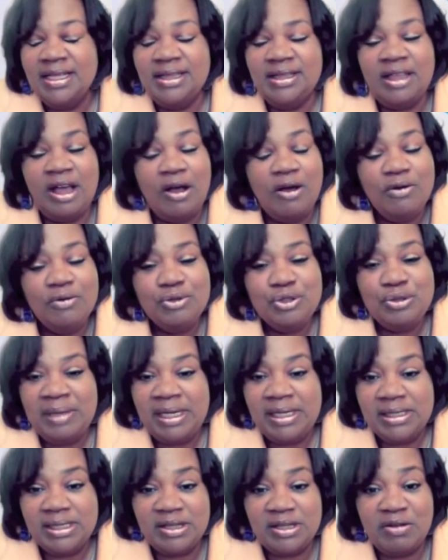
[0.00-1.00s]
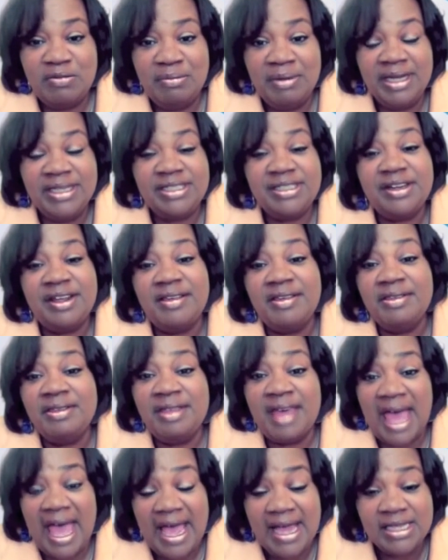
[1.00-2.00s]
Those mean so much.
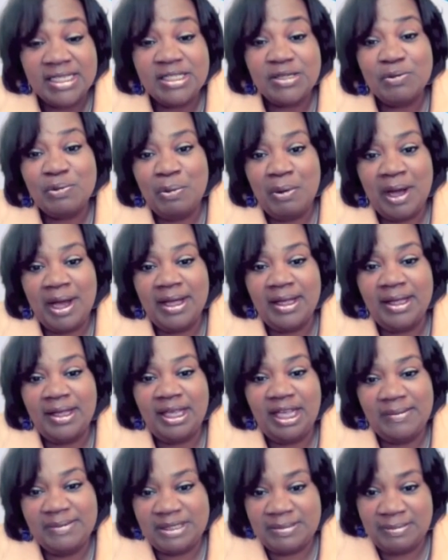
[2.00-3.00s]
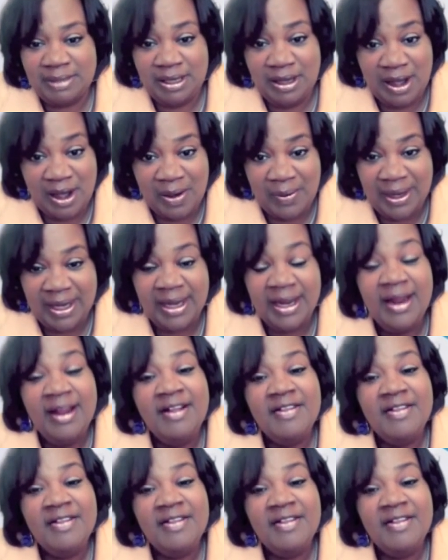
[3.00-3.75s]
That's what keeps me going.